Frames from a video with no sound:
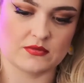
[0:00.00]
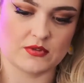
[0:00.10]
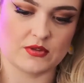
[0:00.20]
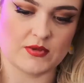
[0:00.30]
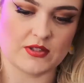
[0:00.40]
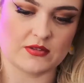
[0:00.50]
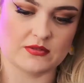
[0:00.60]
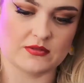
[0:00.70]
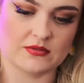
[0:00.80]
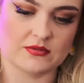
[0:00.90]
I don't know,
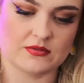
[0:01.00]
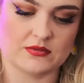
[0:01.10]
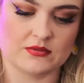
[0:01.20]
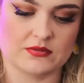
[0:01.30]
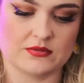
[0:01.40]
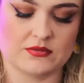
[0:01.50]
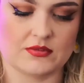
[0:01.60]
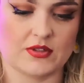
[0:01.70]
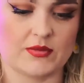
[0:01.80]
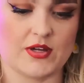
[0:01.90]
some of it's dripping
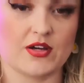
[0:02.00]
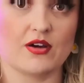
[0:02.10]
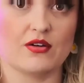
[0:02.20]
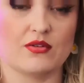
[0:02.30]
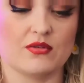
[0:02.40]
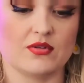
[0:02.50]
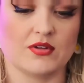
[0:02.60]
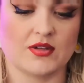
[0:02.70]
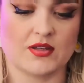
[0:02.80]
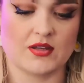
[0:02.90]
down.
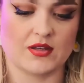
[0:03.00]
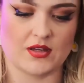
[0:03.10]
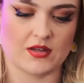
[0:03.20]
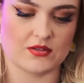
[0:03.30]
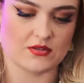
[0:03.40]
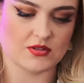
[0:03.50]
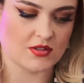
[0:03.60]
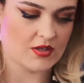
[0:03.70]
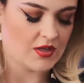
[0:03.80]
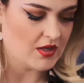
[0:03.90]
Well,
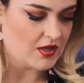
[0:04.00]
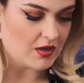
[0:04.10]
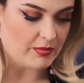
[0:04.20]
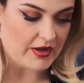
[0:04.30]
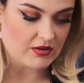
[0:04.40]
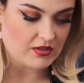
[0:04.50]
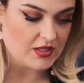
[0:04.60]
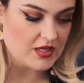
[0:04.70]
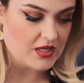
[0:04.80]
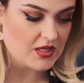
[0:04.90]

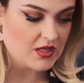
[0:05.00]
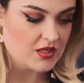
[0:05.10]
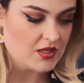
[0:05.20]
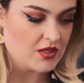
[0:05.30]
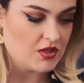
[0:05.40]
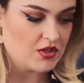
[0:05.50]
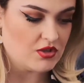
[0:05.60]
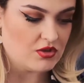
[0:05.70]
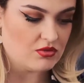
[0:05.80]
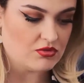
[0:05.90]
there we go.
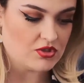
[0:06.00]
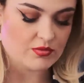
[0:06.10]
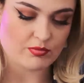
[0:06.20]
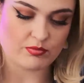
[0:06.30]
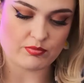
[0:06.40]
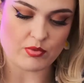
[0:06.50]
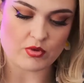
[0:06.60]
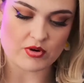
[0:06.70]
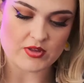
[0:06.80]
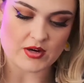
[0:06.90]
And
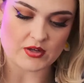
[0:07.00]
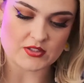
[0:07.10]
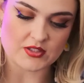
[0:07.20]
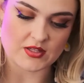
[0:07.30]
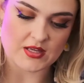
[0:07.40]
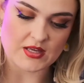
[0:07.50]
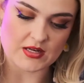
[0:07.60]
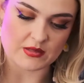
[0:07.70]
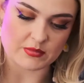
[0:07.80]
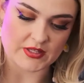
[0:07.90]

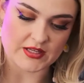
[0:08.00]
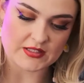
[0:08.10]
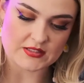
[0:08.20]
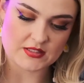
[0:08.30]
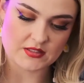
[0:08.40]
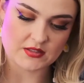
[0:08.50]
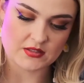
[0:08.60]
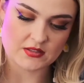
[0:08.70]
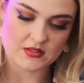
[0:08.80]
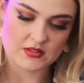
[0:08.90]
apparently
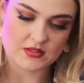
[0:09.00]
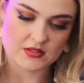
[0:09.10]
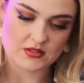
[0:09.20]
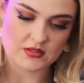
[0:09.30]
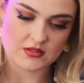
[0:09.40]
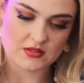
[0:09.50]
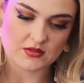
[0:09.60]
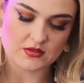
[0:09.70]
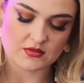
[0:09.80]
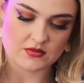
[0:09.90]
you just pour
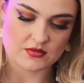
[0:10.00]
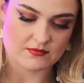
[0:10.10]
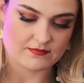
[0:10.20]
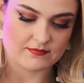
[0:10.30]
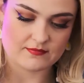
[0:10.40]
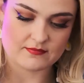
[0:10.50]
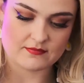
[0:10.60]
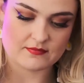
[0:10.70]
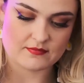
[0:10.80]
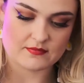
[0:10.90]
that onto the heating
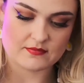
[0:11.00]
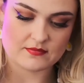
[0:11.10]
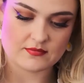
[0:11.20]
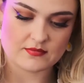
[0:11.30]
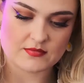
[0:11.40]
plate.